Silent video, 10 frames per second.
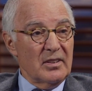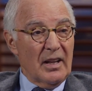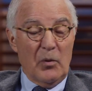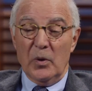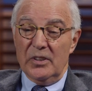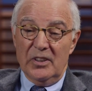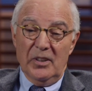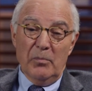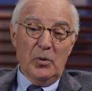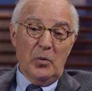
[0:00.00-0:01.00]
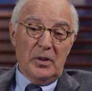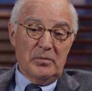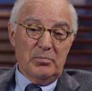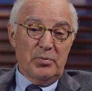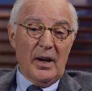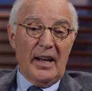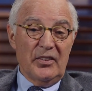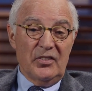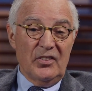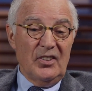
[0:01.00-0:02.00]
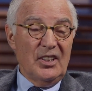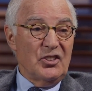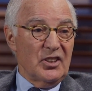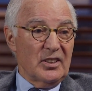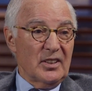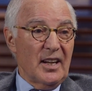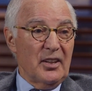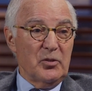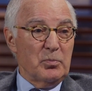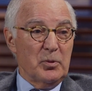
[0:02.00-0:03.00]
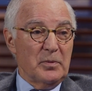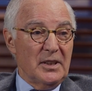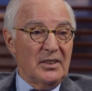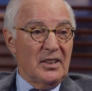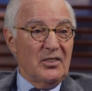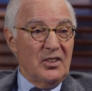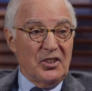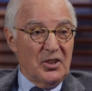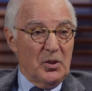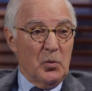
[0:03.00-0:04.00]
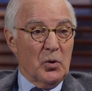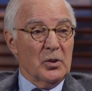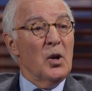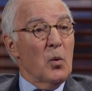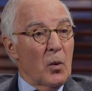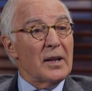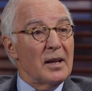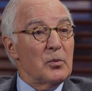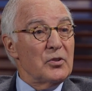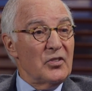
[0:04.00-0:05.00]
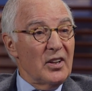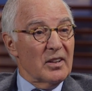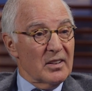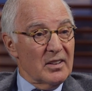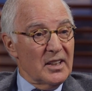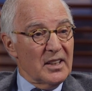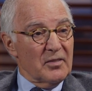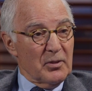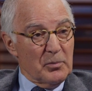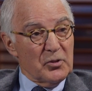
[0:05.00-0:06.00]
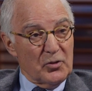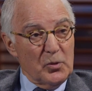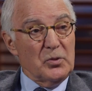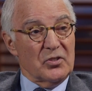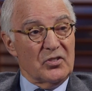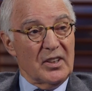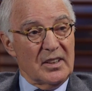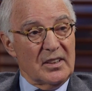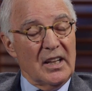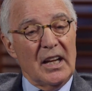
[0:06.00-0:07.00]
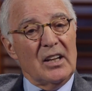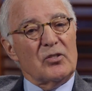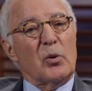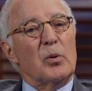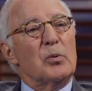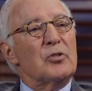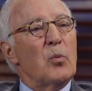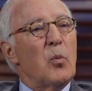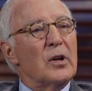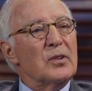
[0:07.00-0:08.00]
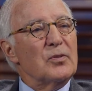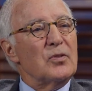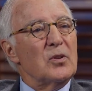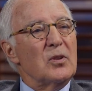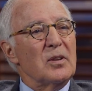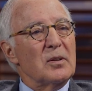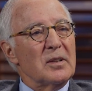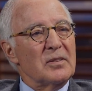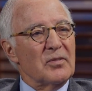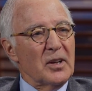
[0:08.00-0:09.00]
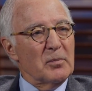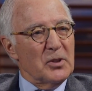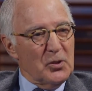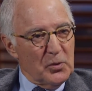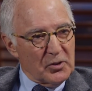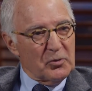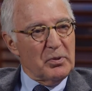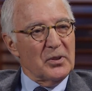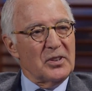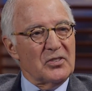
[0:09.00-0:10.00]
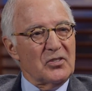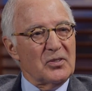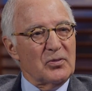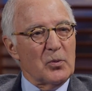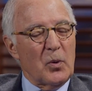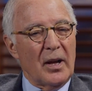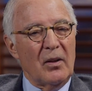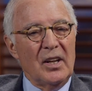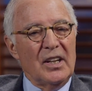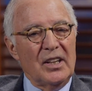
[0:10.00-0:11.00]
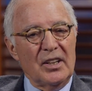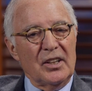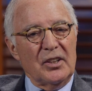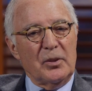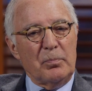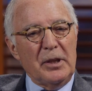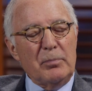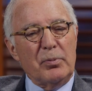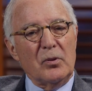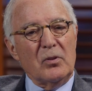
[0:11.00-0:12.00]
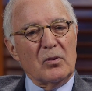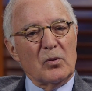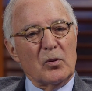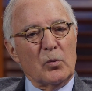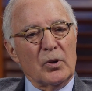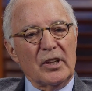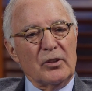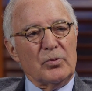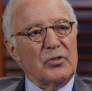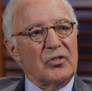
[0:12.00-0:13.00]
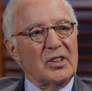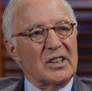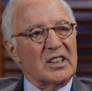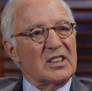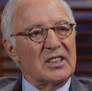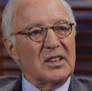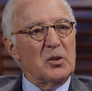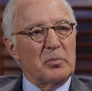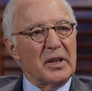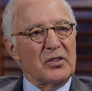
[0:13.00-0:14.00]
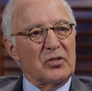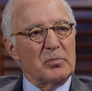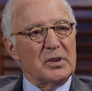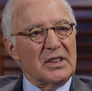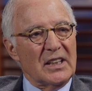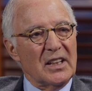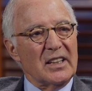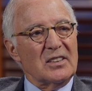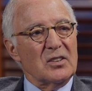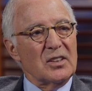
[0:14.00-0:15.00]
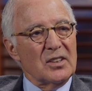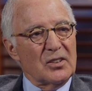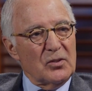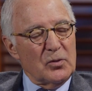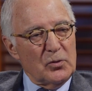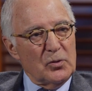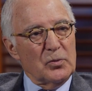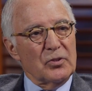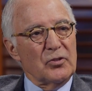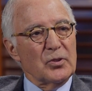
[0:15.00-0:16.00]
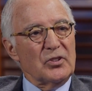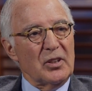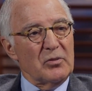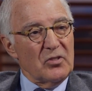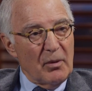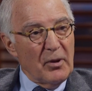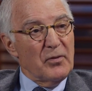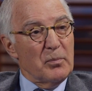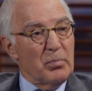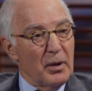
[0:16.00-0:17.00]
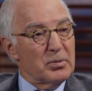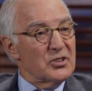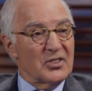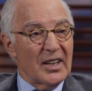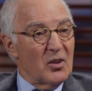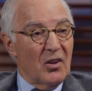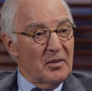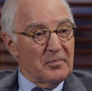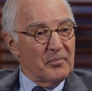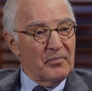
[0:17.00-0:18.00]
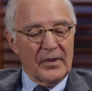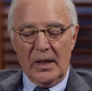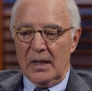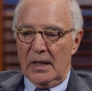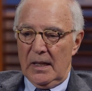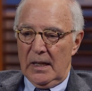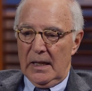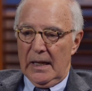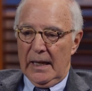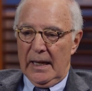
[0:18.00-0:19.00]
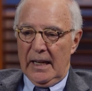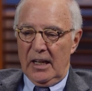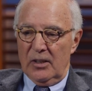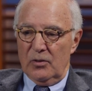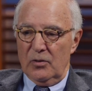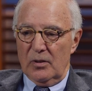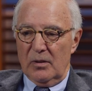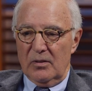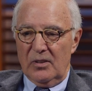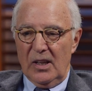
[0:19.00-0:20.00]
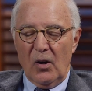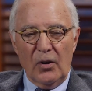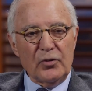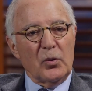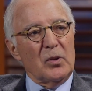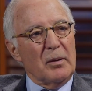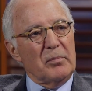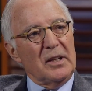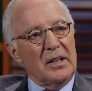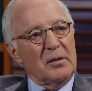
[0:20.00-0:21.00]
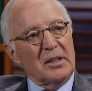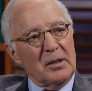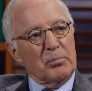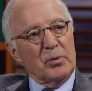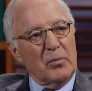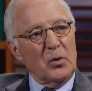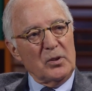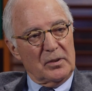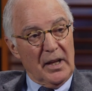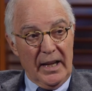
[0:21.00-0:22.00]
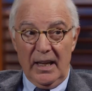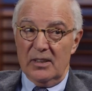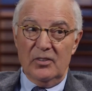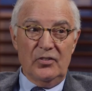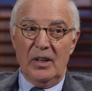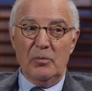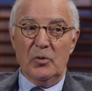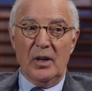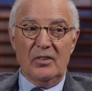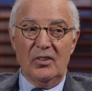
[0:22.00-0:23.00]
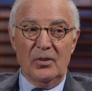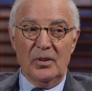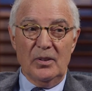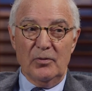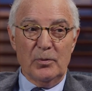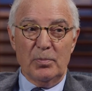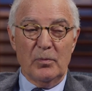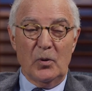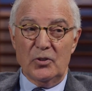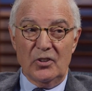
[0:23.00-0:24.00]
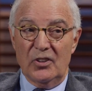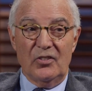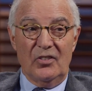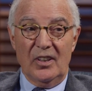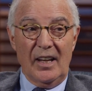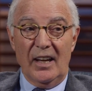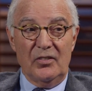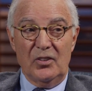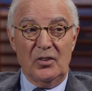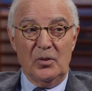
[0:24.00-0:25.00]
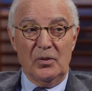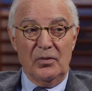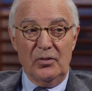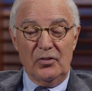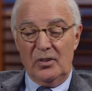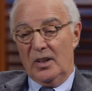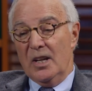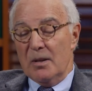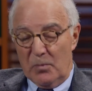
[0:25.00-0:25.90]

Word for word: I won the number one prize in teaching, the Kaiser Permanente Teaching Award, while I was there from the students. They, so it was a wonderful environment. You experienced it for a while. Yeah. The people were interested in clinical medicine, but they liked to do research, and some of them published, not all. And they also let me get promoted. I had the same criteria for promotion as the guys at the university.